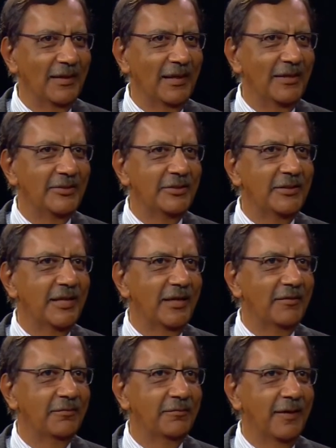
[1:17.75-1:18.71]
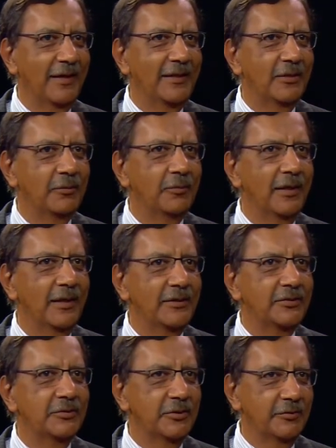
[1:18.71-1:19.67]
and you got to find a way
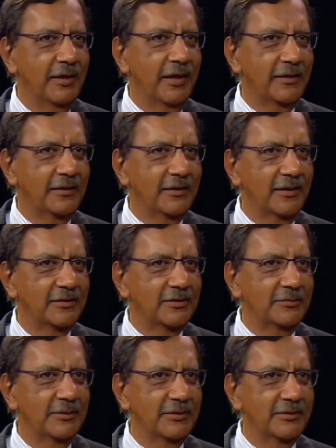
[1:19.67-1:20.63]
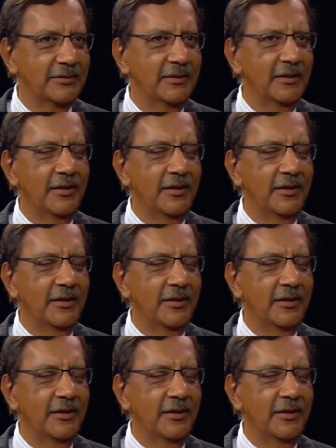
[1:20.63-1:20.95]
to attract the customers.